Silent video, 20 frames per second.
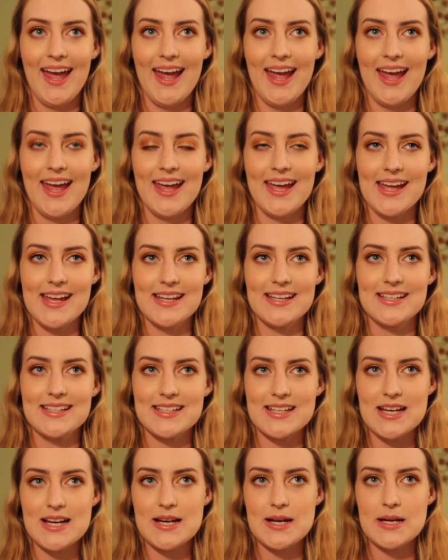And
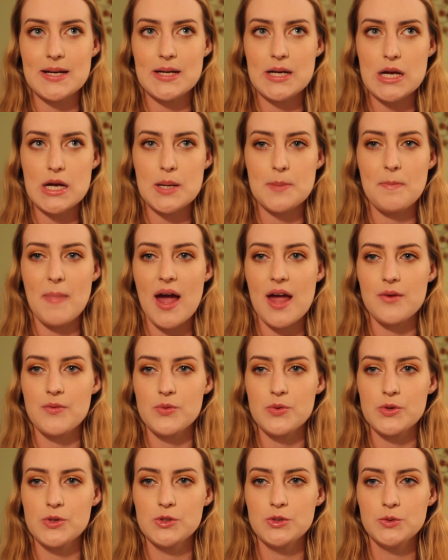my
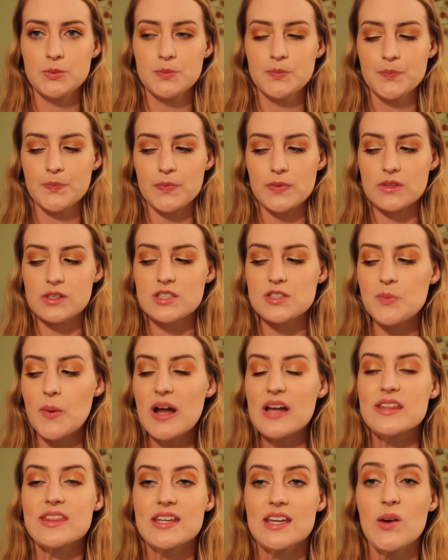room, this is
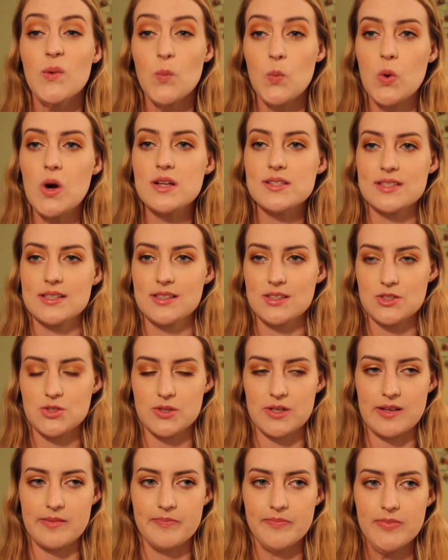why I think it wasn't a
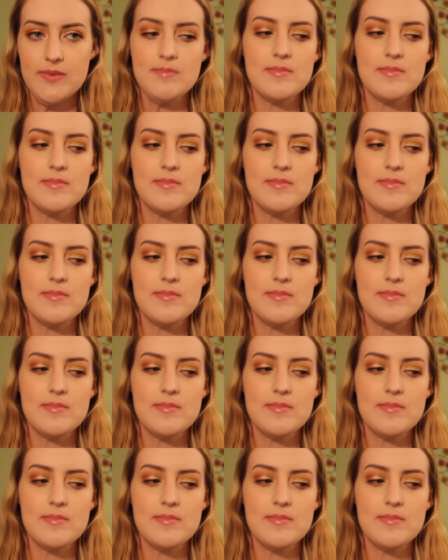dream.